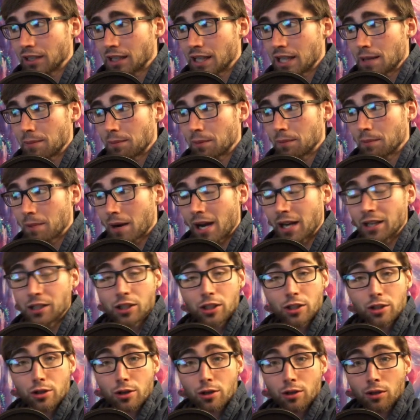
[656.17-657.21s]
keep in mind
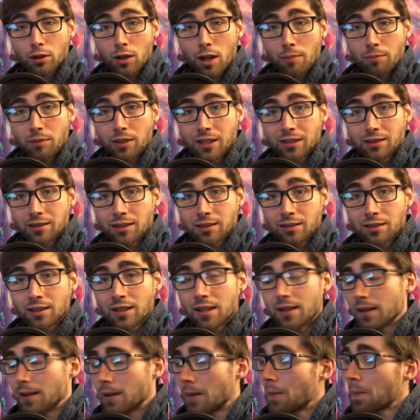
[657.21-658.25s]
your club distance.
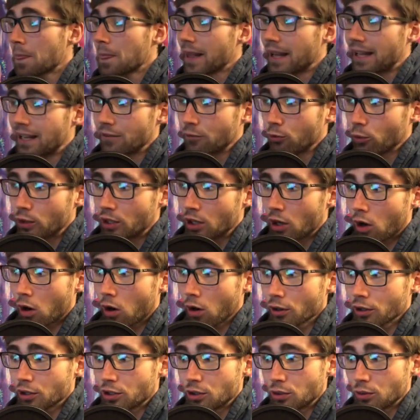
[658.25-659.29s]
And if we
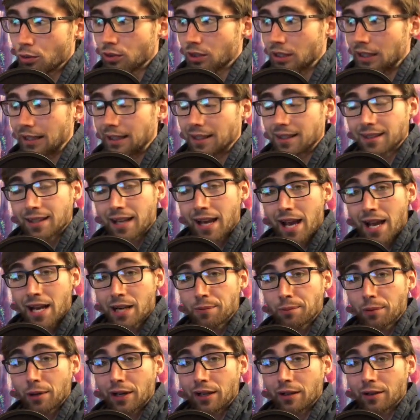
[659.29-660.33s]
are using the
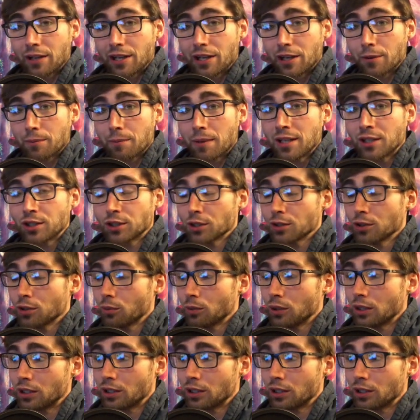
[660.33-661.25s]
end bringer here, make sure that we